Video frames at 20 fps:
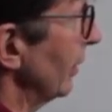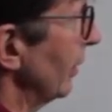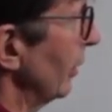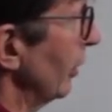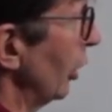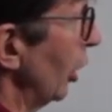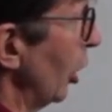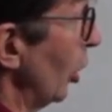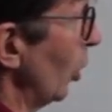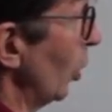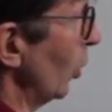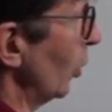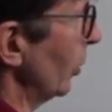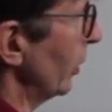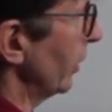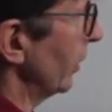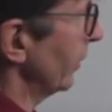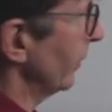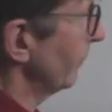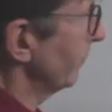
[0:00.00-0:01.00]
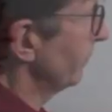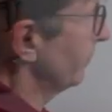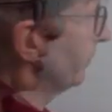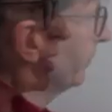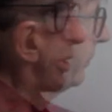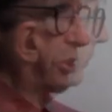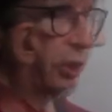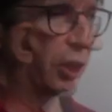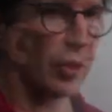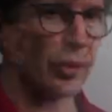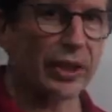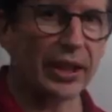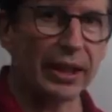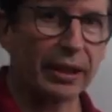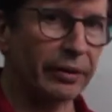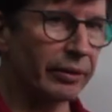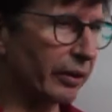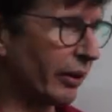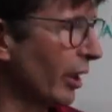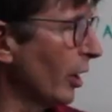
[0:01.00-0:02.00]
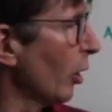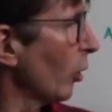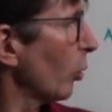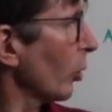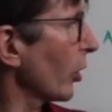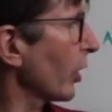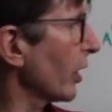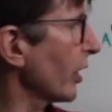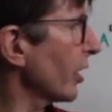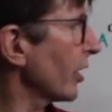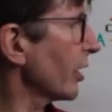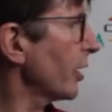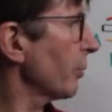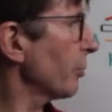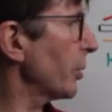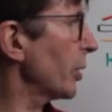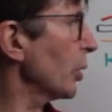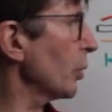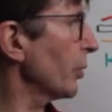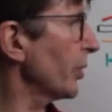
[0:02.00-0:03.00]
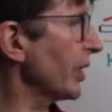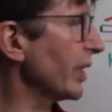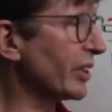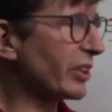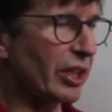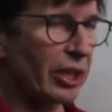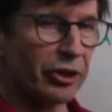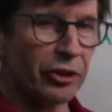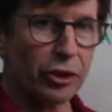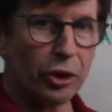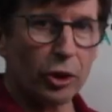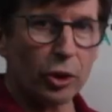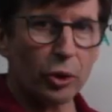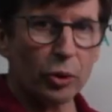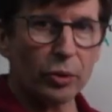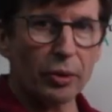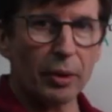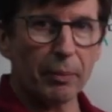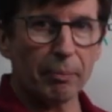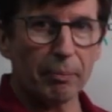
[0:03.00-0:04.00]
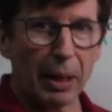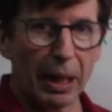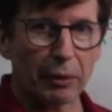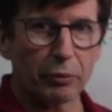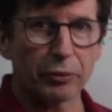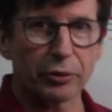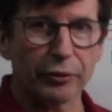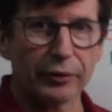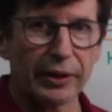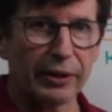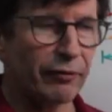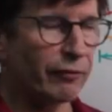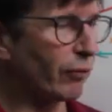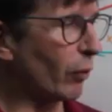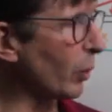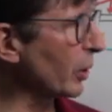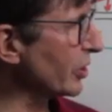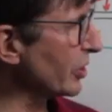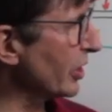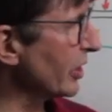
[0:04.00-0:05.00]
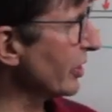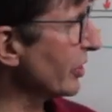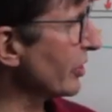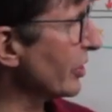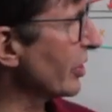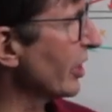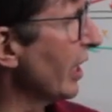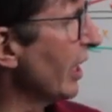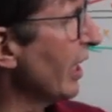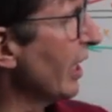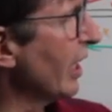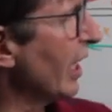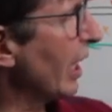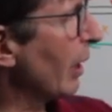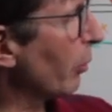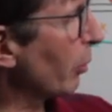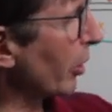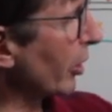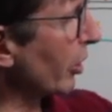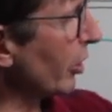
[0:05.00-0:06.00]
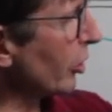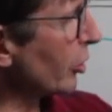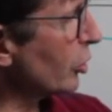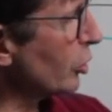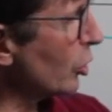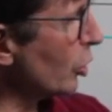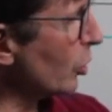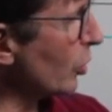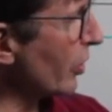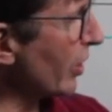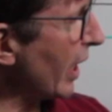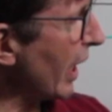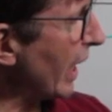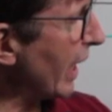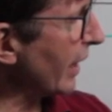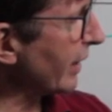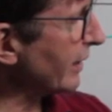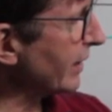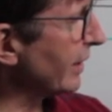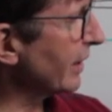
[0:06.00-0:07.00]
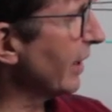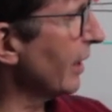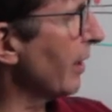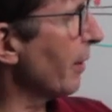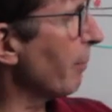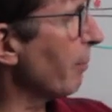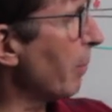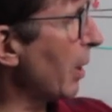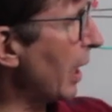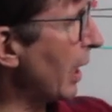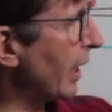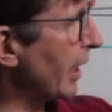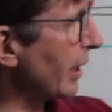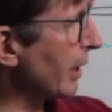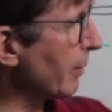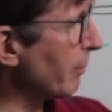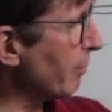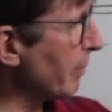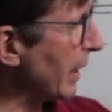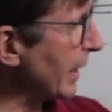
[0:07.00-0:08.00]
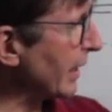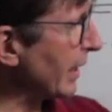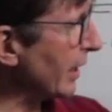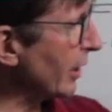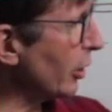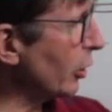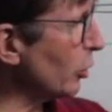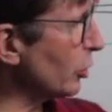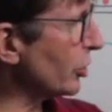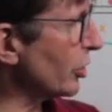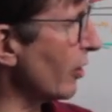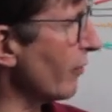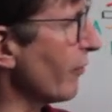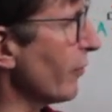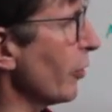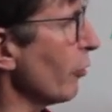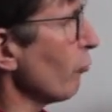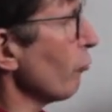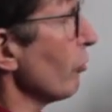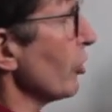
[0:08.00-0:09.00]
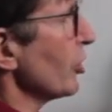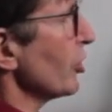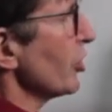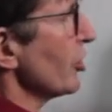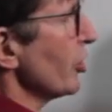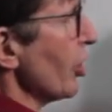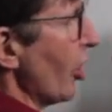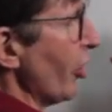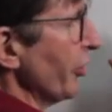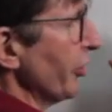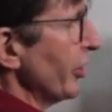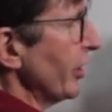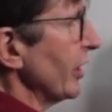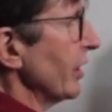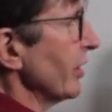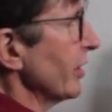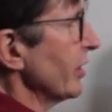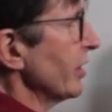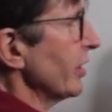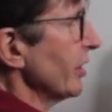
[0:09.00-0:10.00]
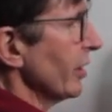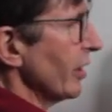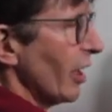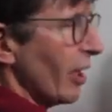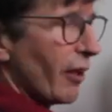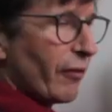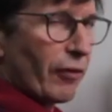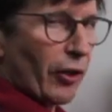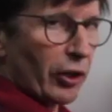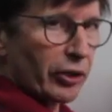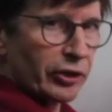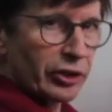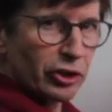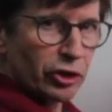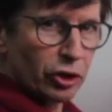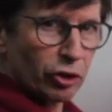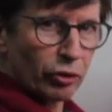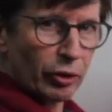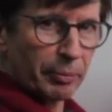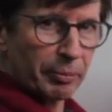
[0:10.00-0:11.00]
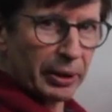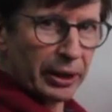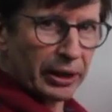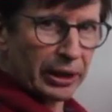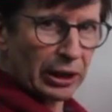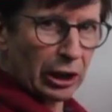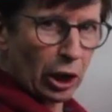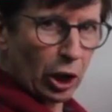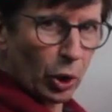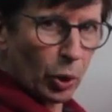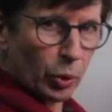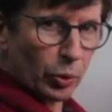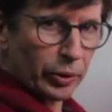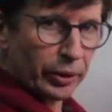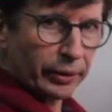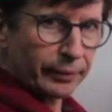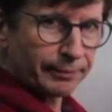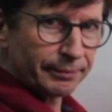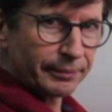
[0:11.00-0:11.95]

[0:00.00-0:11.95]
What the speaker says: load. So then we're going to compute these unknown boundary forces, and we're going to do that by making use of the resultant of our distributed load.